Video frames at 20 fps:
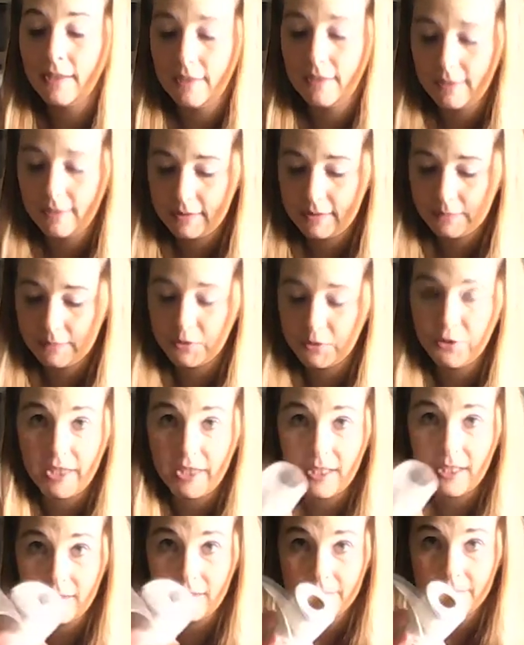some
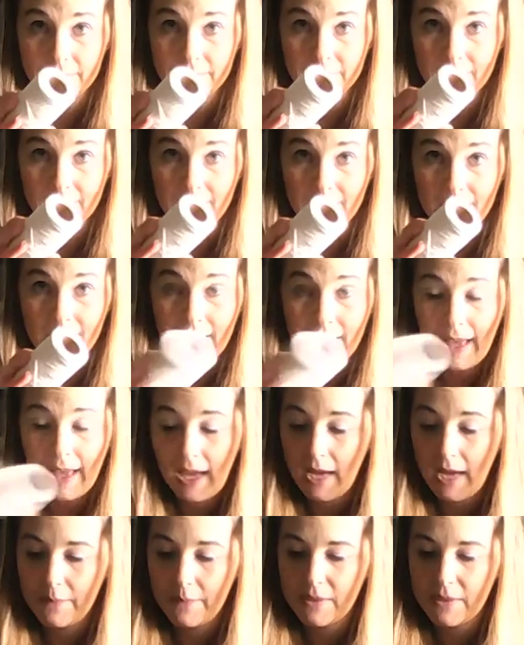string,
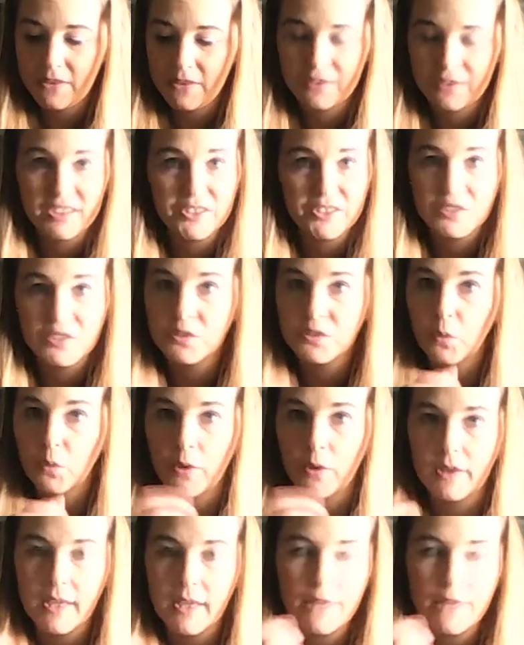either scissors or a
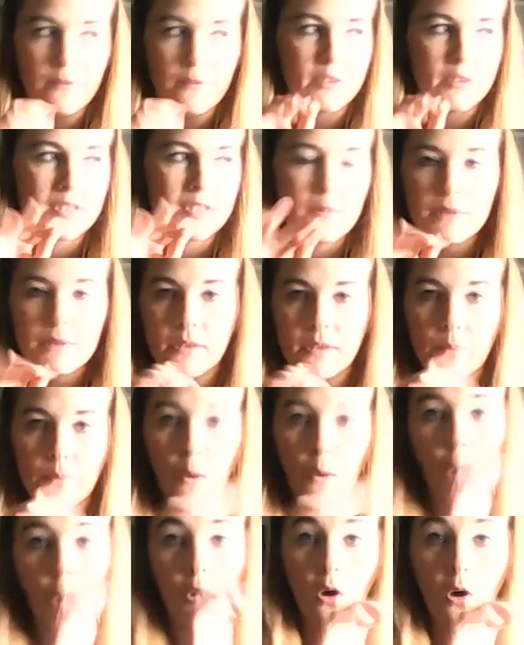knife or something to
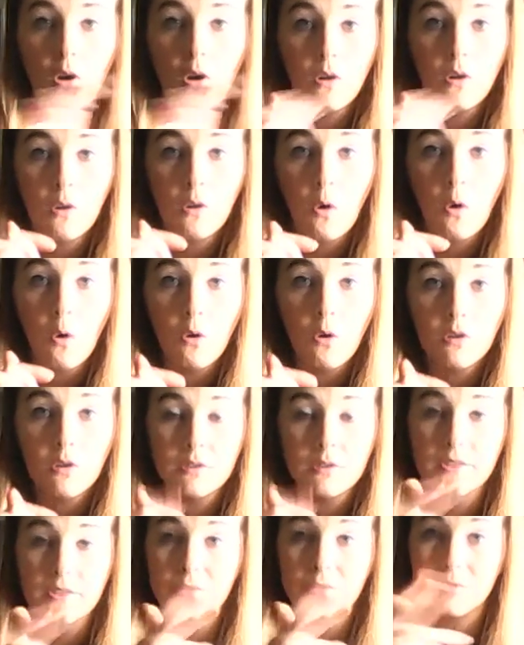poke holes
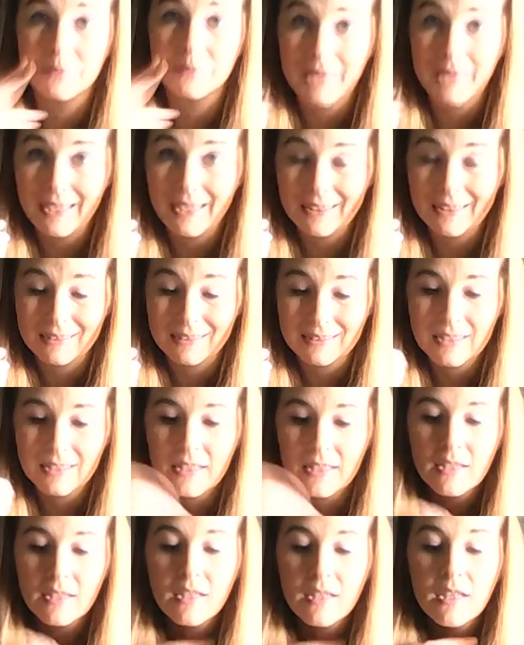and do some cutting.
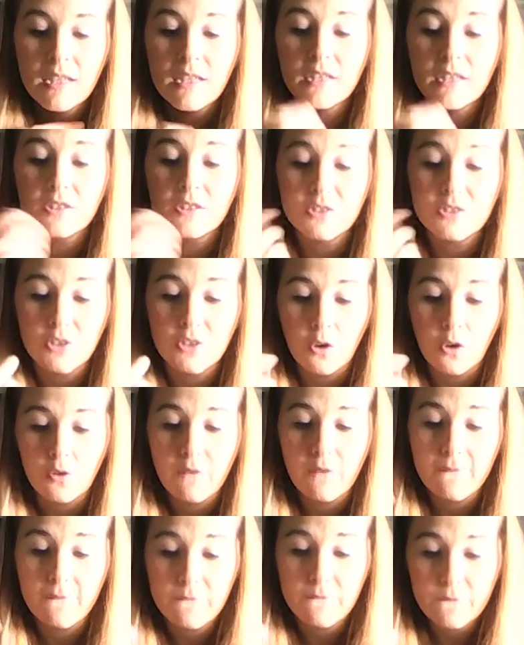So
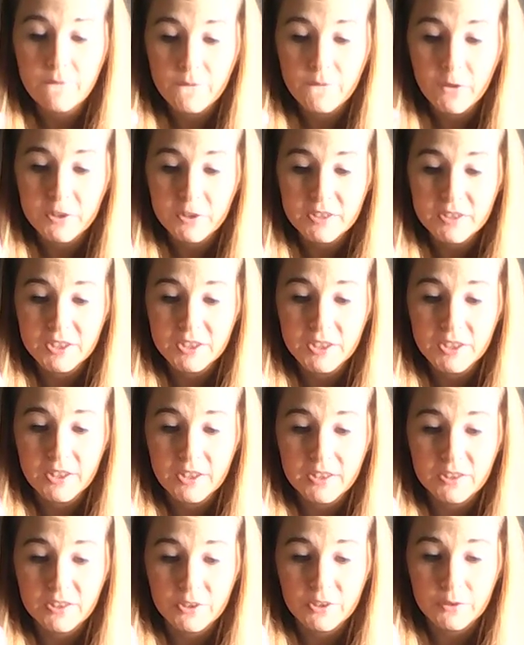first thing you're going
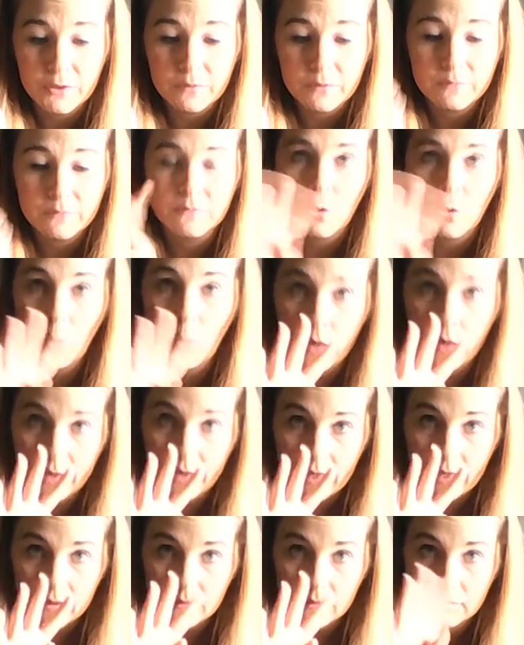to do, or an
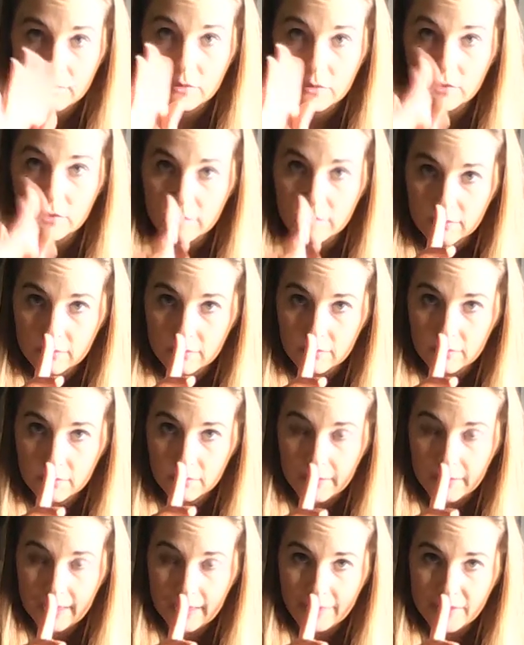adult, you might
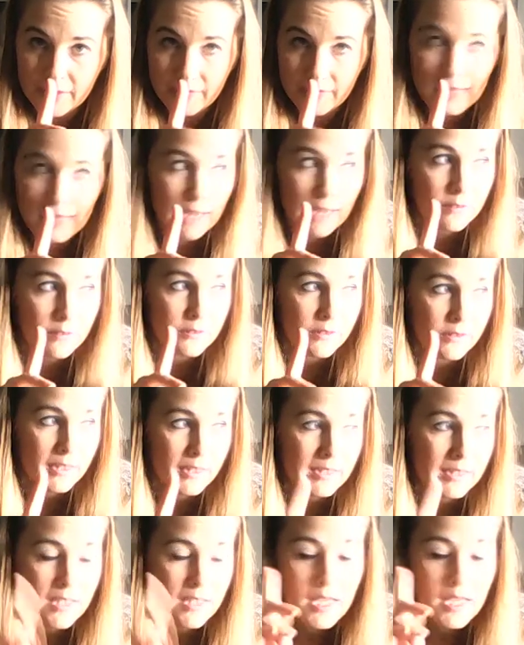have to have an adult do this,
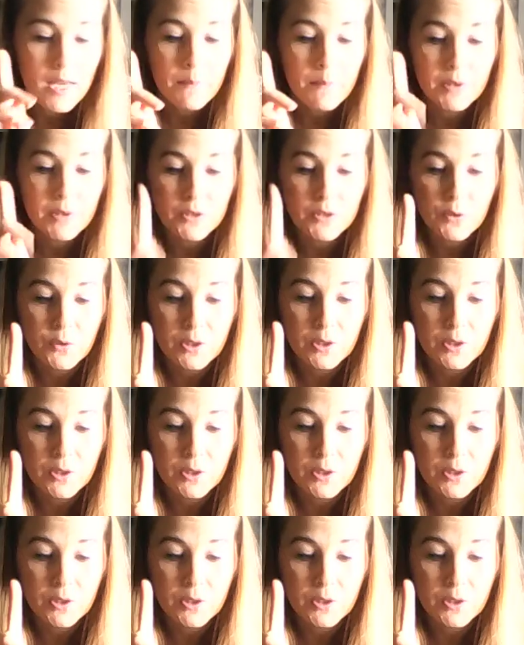but you and an